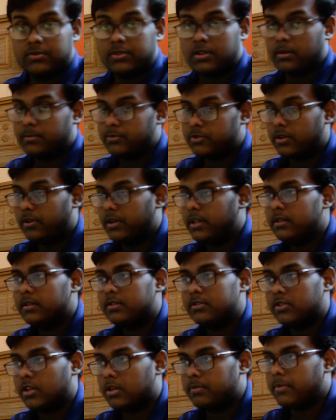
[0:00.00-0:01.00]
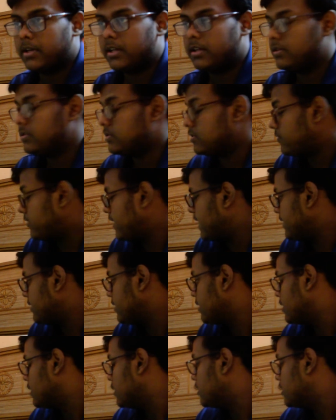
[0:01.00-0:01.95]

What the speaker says: So I'm sorry, it's not minor, it's flat.